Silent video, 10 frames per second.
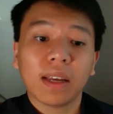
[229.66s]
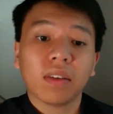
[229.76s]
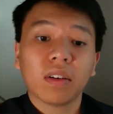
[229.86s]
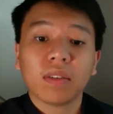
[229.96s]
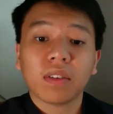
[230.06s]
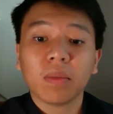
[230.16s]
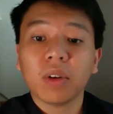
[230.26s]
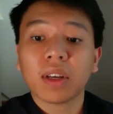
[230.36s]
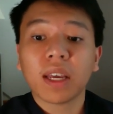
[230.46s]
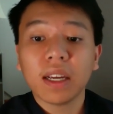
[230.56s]
They can serve as
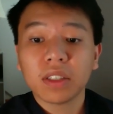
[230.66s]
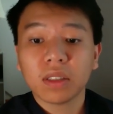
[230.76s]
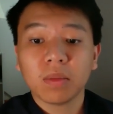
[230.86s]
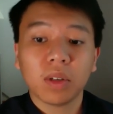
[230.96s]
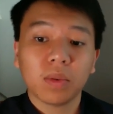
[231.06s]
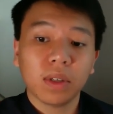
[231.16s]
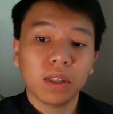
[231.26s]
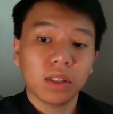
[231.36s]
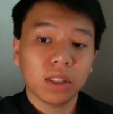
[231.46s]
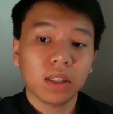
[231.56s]
communication
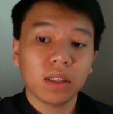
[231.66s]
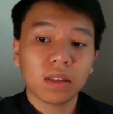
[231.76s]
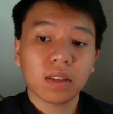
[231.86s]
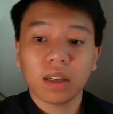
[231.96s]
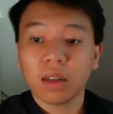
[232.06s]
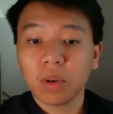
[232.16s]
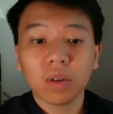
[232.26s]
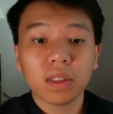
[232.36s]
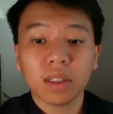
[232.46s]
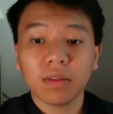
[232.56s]
between genes and
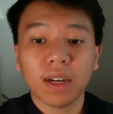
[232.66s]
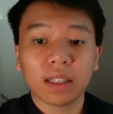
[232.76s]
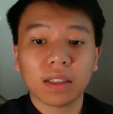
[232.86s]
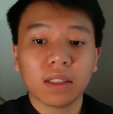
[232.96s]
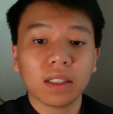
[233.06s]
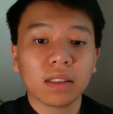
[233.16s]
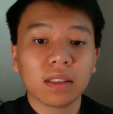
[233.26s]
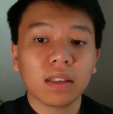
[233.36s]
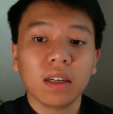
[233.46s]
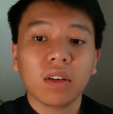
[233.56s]
protein
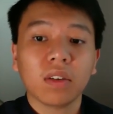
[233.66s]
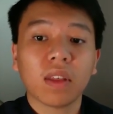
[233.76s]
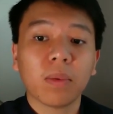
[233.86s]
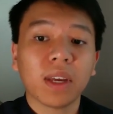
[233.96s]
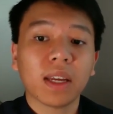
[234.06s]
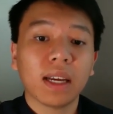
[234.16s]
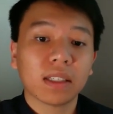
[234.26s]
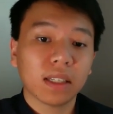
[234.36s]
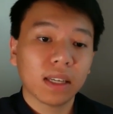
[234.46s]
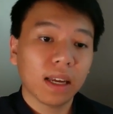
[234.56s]
factories so that we can
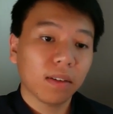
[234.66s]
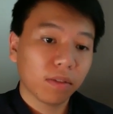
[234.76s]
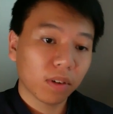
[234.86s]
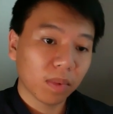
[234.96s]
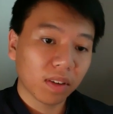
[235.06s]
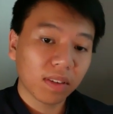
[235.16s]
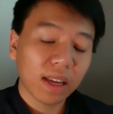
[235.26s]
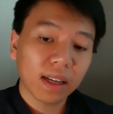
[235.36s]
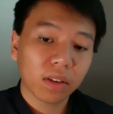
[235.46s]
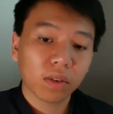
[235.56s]
actually get from the
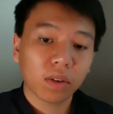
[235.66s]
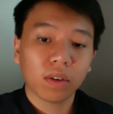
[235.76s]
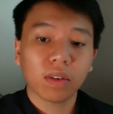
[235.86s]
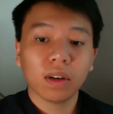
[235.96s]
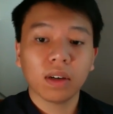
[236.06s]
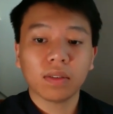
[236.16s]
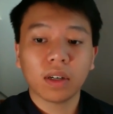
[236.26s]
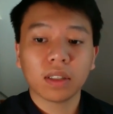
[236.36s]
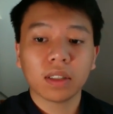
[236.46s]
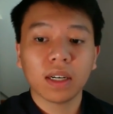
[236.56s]
static source of
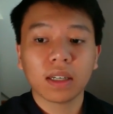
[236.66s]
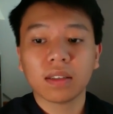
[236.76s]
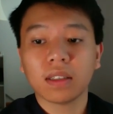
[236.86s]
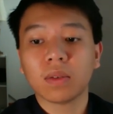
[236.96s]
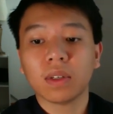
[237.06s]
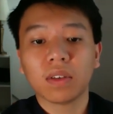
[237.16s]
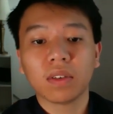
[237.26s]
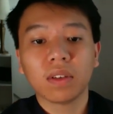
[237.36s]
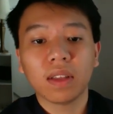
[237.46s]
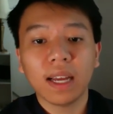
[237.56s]
our genetic
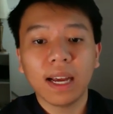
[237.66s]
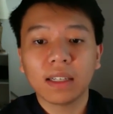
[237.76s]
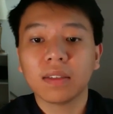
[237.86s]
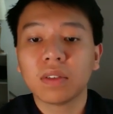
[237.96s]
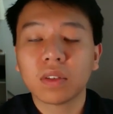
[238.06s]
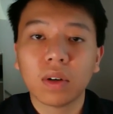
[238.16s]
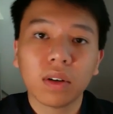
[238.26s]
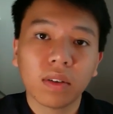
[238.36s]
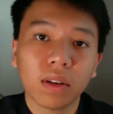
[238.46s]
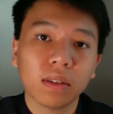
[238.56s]
sequence to the active
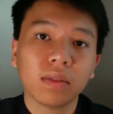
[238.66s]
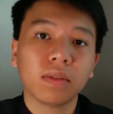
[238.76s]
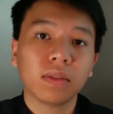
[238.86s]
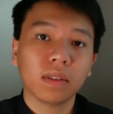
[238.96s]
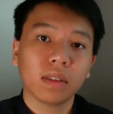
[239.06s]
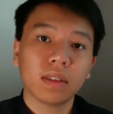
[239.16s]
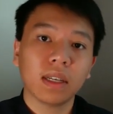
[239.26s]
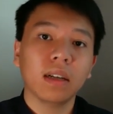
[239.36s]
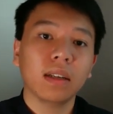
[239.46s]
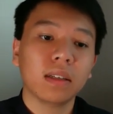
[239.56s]
source of
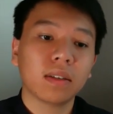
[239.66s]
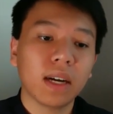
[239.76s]
cell